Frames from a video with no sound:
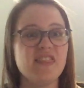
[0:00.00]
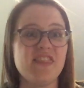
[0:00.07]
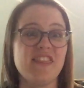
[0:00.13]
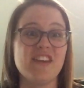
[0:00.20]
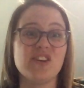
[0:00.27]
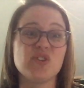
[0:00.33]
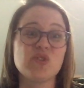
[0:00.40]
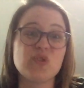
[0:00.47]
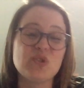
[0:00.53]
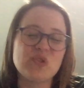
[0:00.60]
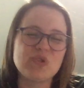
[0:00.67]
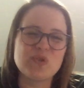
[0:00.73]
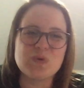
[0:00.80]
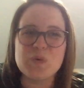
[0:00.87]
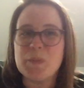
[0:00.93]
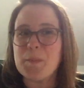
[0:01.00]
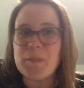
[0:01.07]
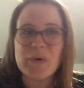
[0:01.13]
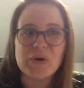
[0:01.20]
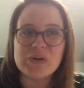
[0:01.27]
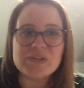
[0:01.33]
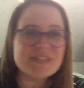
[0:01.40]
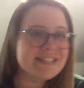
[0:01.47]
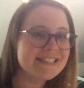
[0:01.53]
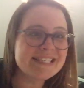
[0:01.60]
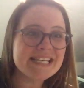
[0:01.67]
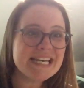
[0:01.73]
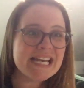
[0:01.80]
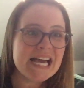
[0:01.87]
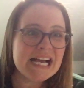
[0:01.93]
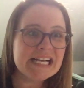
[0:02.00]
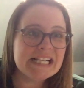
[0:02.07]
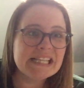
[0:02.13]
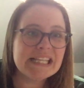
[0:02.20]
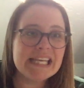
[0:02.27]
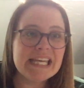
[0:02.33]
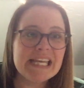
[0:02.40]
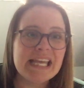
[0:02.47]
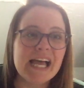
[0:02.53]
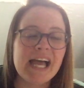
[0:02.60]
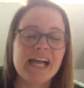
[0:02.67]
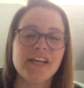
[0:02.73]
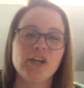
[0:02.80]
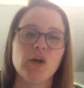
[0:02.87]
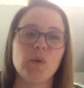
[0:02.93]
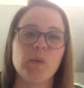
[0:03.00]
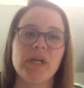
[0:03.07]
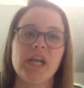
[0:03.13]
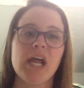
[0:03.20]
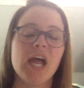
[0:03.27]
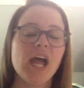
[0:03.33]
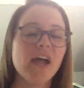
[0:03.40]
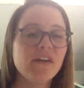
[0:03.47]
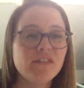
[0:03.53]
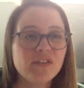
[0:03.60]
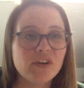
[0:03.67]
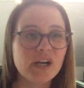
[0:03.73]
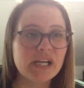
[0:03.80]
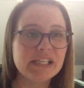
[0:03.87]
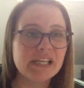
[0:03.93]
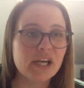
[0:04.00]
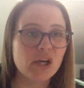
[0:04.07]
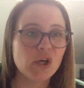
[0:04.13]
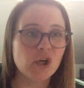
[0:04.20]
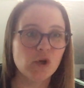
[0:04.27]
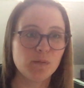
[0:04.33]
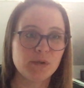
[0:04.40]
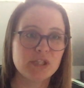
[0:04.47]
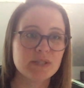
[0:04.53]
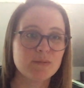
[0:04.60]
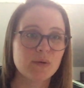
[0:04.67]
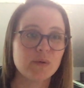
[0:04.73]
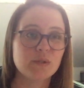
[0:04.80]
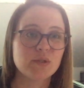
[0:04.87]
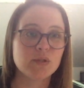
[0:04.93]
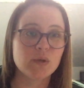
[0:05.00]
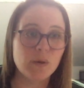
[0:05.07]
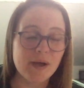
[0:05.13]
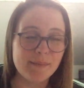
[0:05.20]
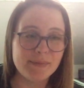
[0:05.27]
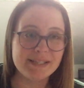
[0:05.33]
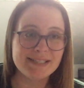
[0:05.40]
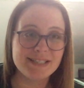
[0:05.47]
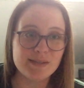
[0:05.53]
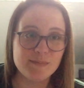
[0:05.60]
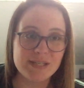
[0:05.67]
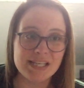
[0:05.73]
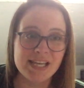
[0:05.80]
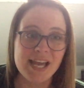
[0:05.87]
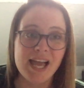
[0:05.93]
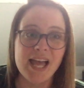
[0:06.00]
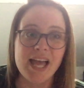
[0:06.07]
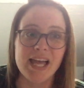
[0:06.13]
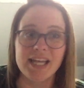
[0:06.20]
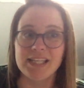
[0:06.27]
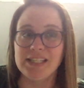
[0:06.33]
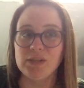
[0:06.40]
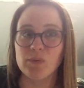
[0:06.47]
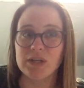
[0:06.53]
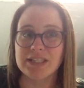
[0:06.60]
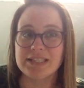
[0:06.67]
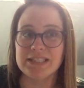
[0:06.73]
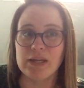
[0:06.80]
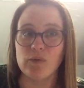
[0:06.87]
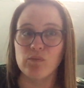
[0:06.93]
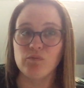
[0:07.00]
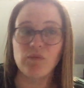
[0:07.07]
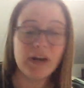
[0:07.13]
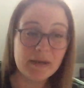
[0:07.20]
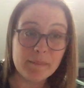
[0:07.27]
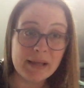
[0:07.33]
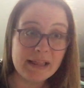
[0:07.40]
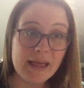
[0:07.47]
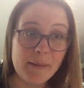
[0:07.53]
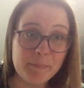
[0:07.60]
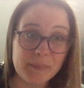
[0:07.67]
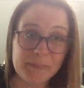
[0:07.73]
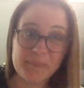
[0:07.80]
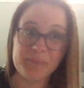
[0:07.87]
They're super snuggly. I know whenever I get home, Gizmo is so happy to see me and he wants to get right in my lap.